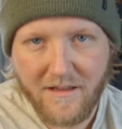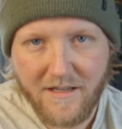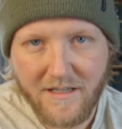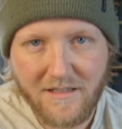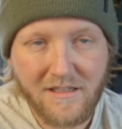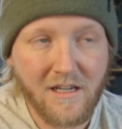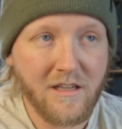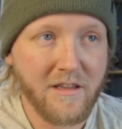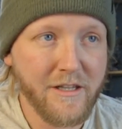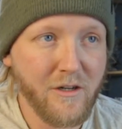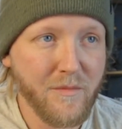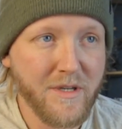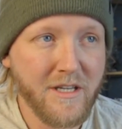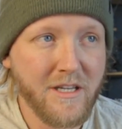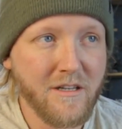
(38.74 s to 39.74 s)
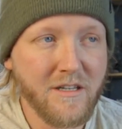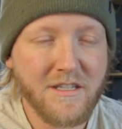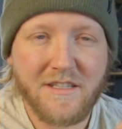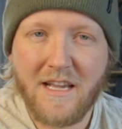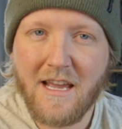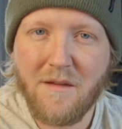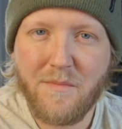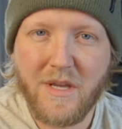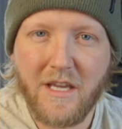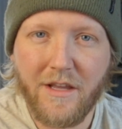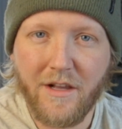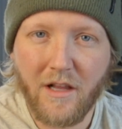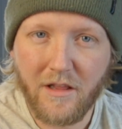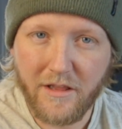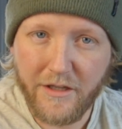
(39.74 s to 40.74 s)
things a little bit here because I am
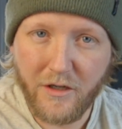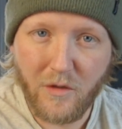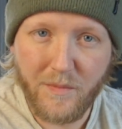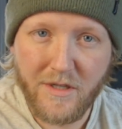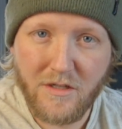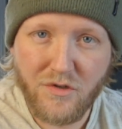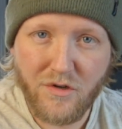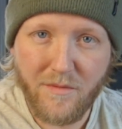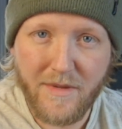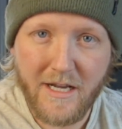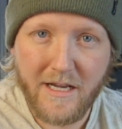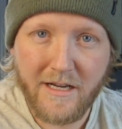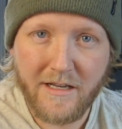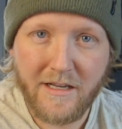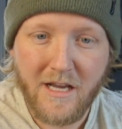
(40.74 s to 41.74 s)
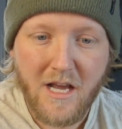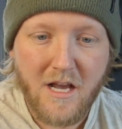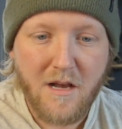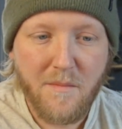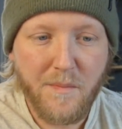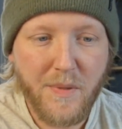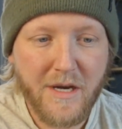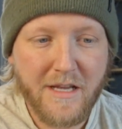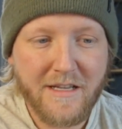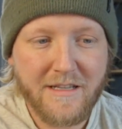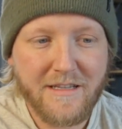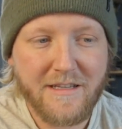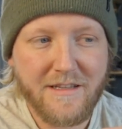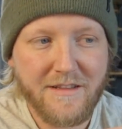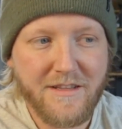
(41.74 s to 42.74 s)
being a little bit dramatic,
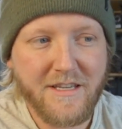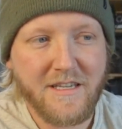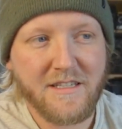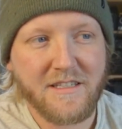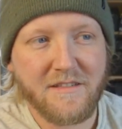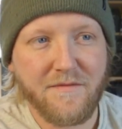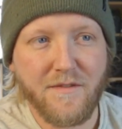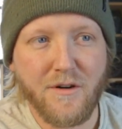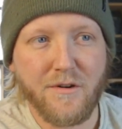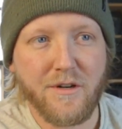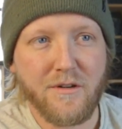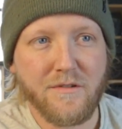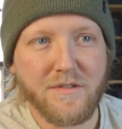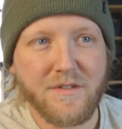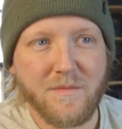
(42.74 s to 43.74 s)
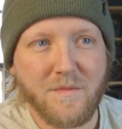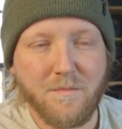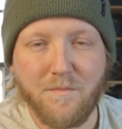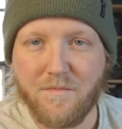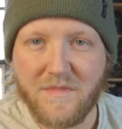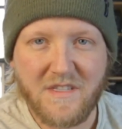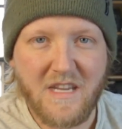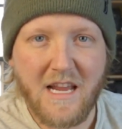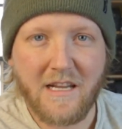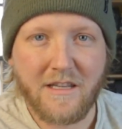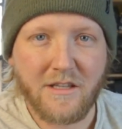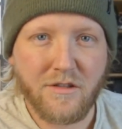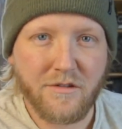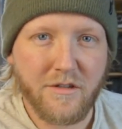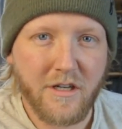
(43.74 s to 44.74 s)
but these photos, saying
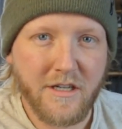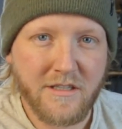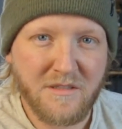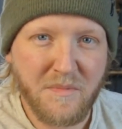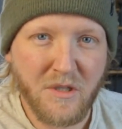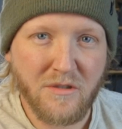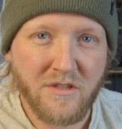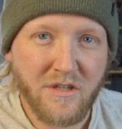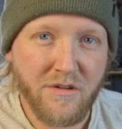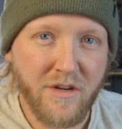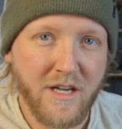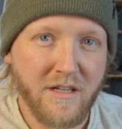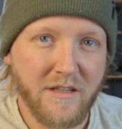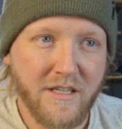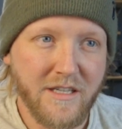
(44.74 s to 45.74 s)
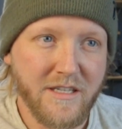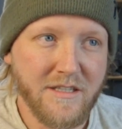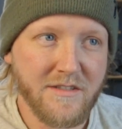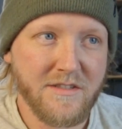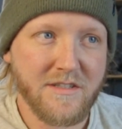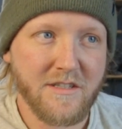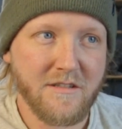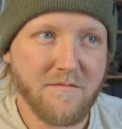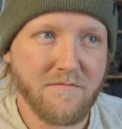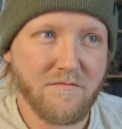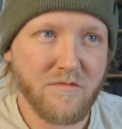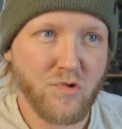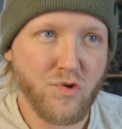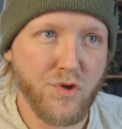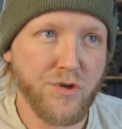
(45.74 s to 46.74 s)
that they're not exposed correctly is
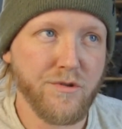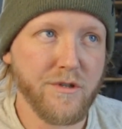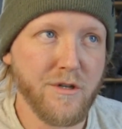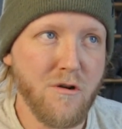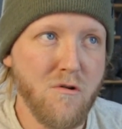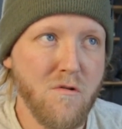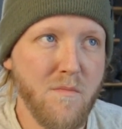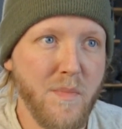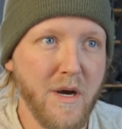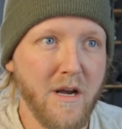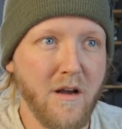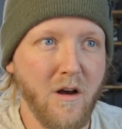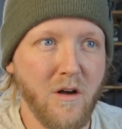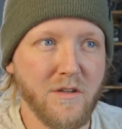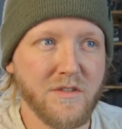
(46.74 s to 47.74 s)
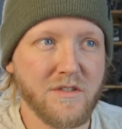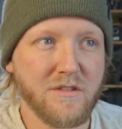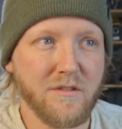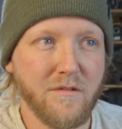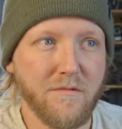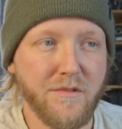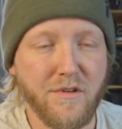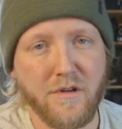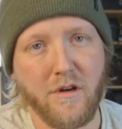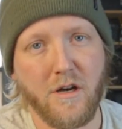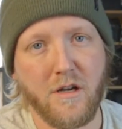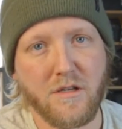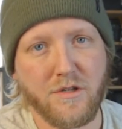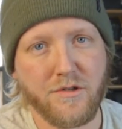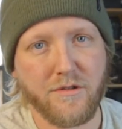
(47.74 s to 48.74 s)
true, but also
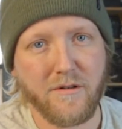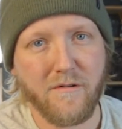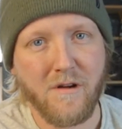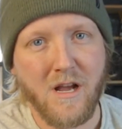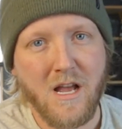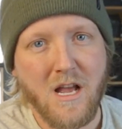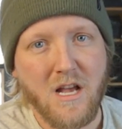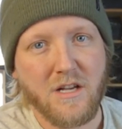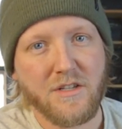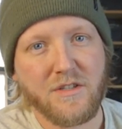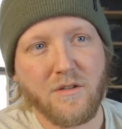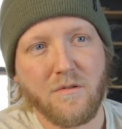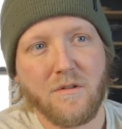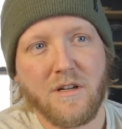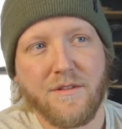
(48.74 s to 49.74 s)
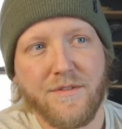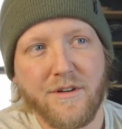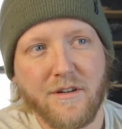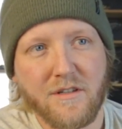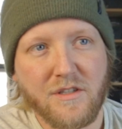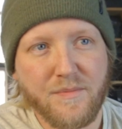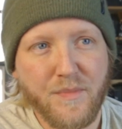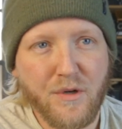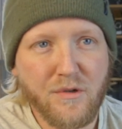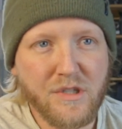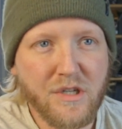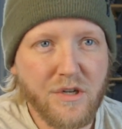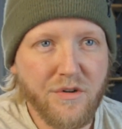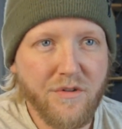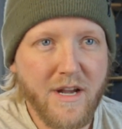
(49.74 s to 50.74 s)
not true. So they're
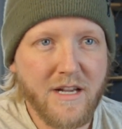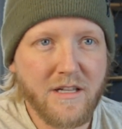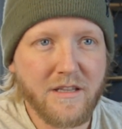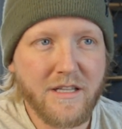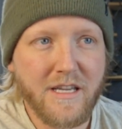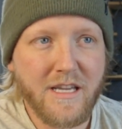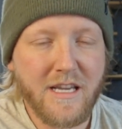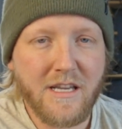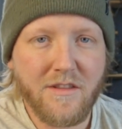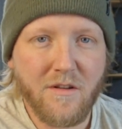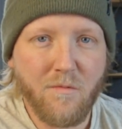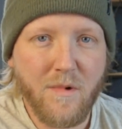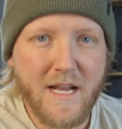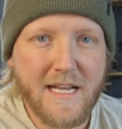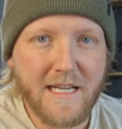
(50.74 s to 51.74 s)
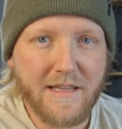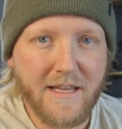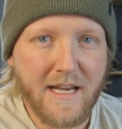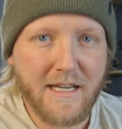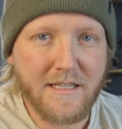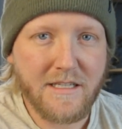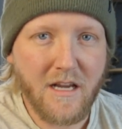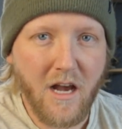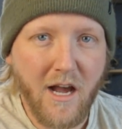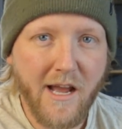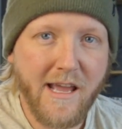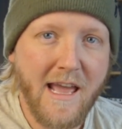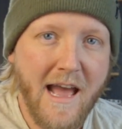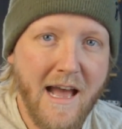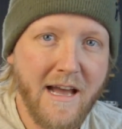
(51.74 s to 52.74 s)
exposed correctly in the way that
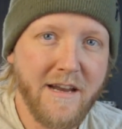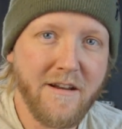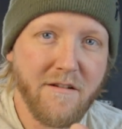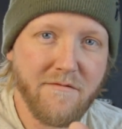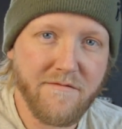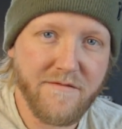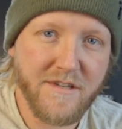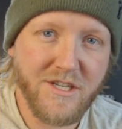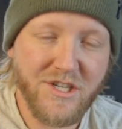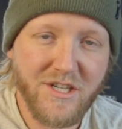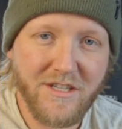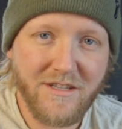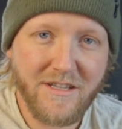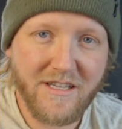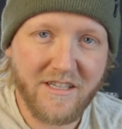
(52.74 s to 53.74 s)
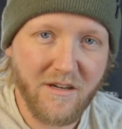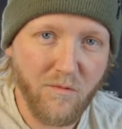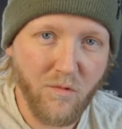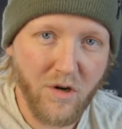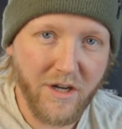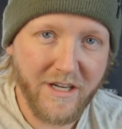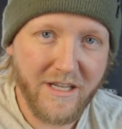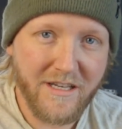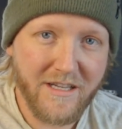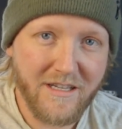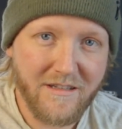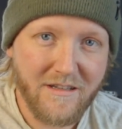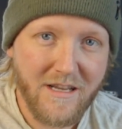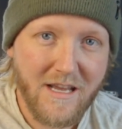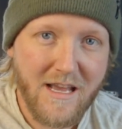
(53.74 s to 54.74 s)
I had a vision that I wanted
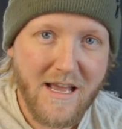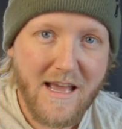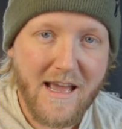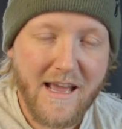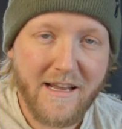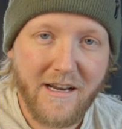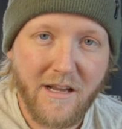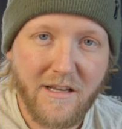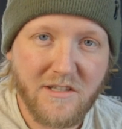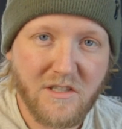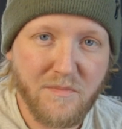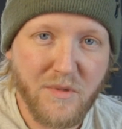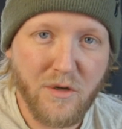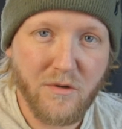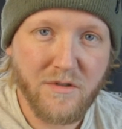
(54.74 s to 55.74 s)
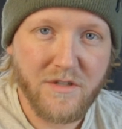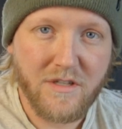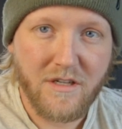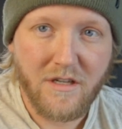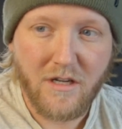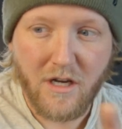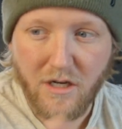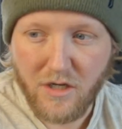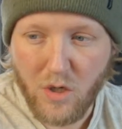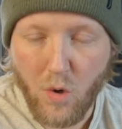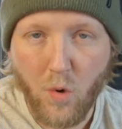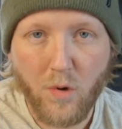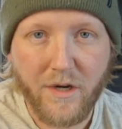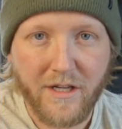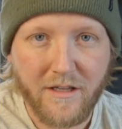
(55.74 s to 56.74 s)
and I exposed
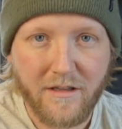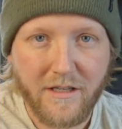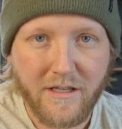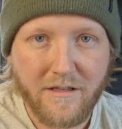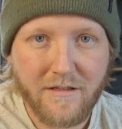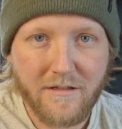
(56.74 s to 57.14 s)
accordingly.